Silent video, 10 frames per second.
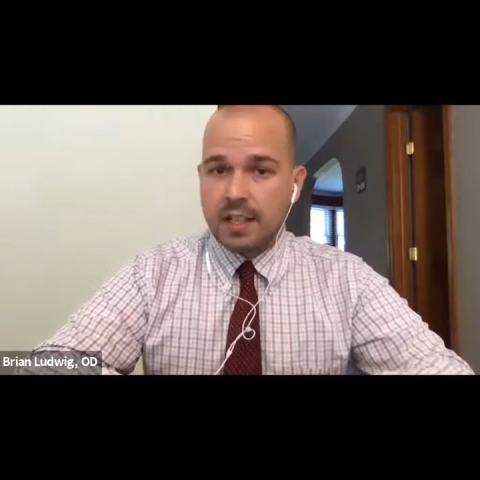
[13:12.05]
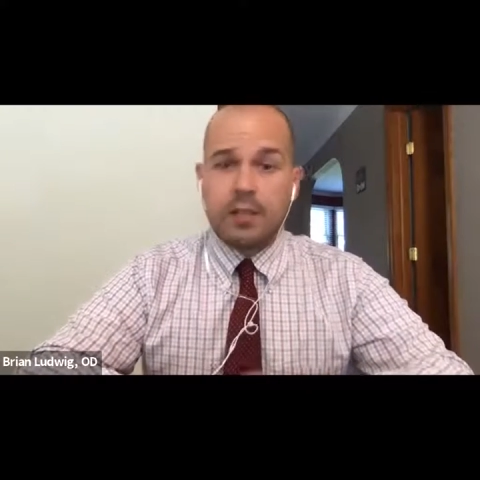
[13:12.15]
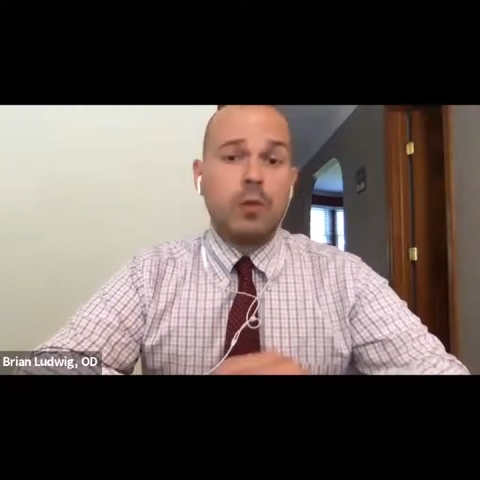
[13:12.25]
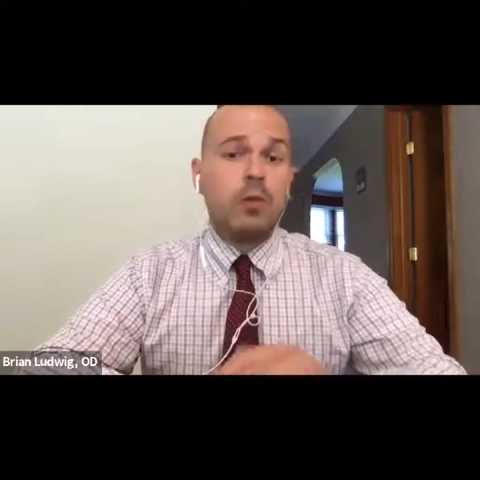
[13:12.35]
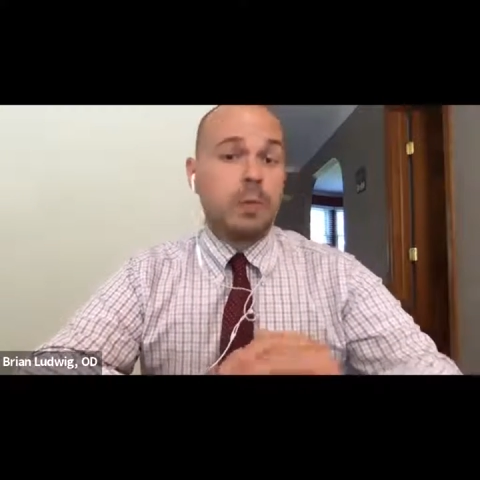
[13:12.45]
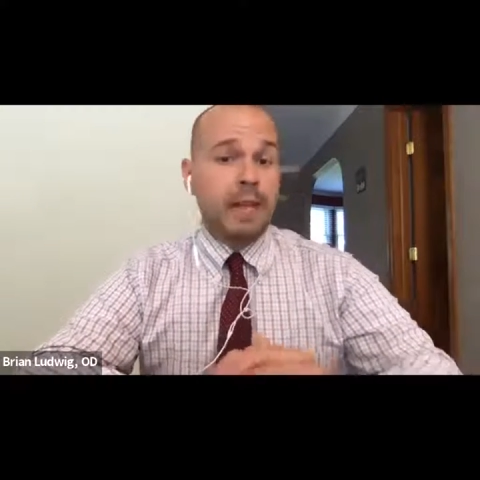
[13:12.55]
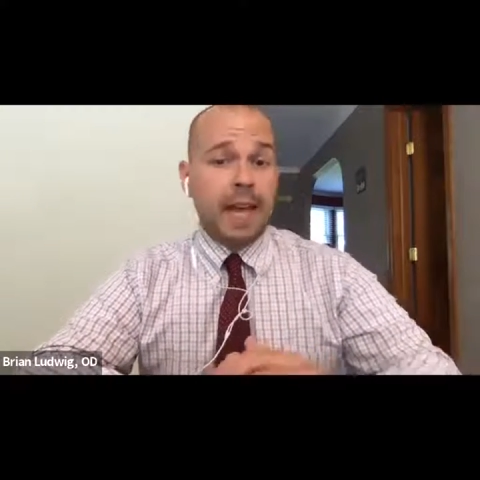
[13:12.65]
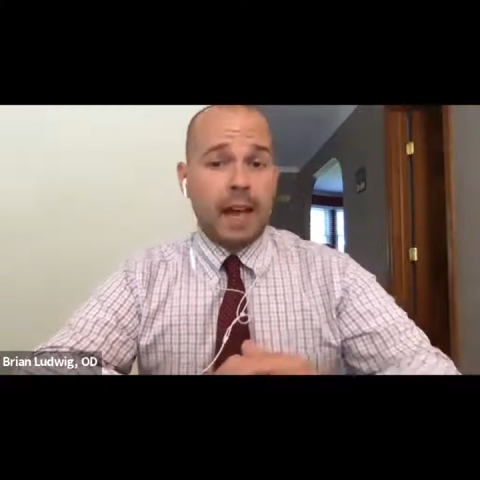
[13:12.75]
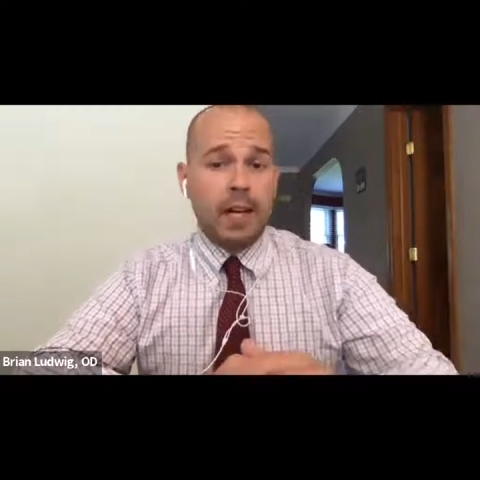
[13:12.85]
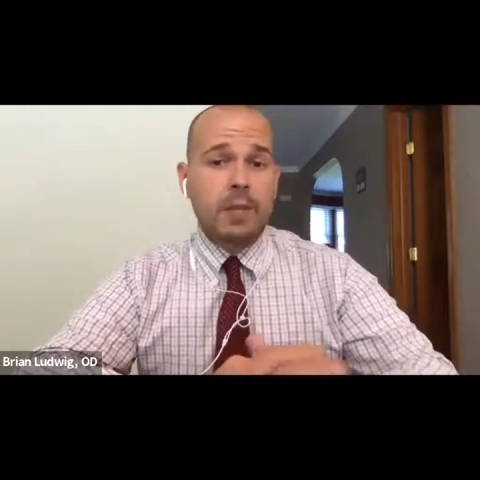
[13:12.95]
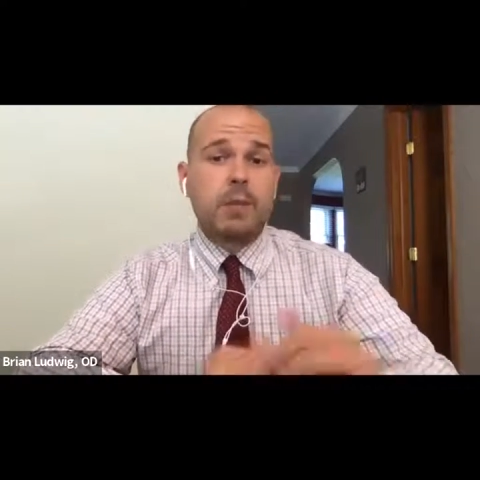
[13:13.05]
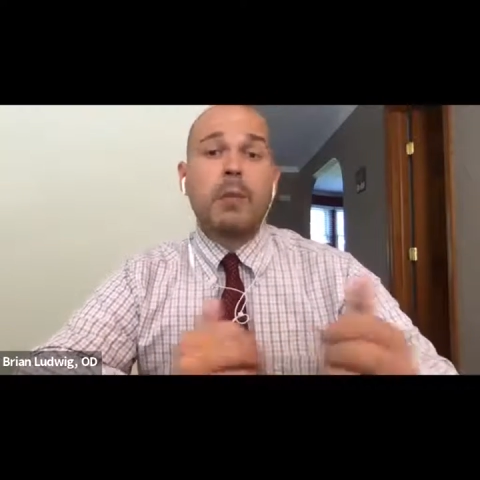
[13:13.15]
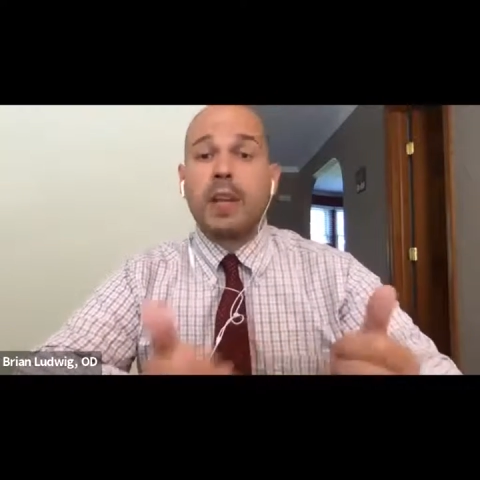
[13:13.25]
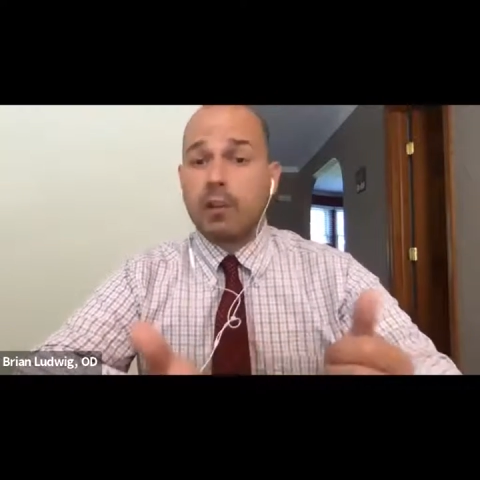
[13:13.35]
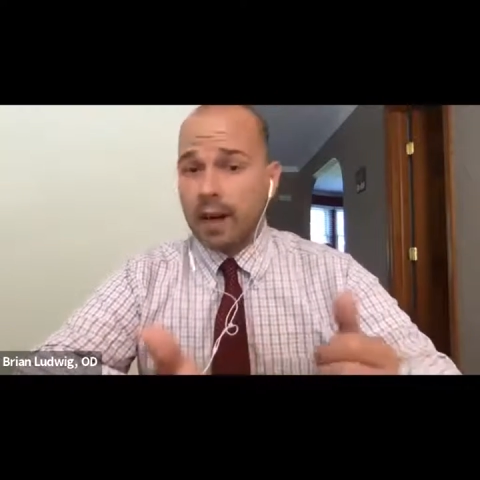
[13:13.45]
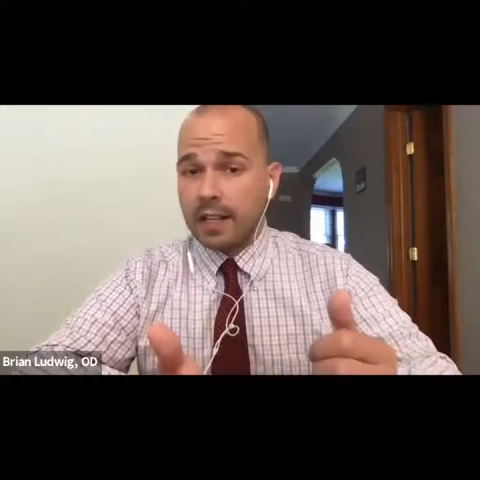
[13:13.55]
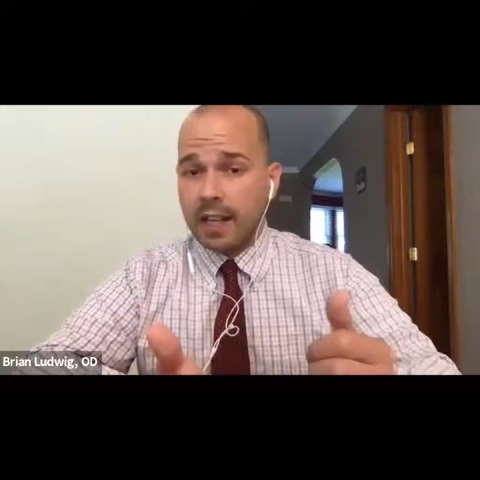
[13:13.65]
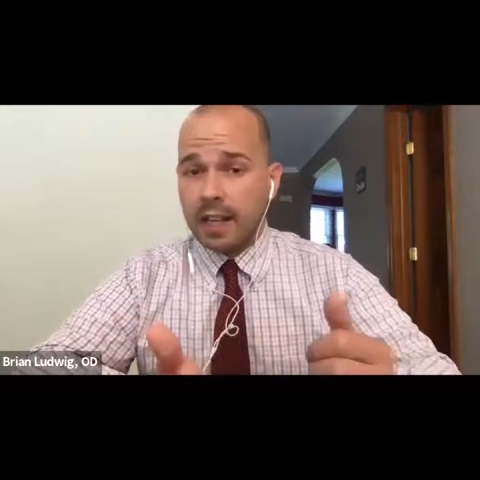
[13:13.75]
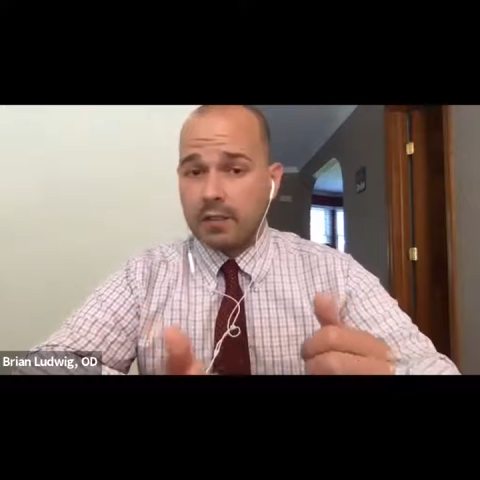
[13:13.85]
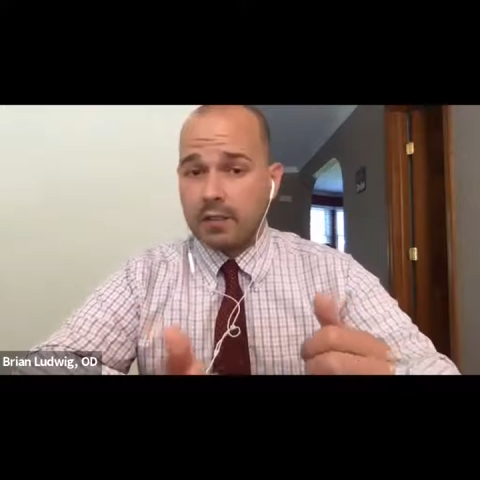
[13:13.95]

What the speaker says: It used to be cataracts, but we can correct that.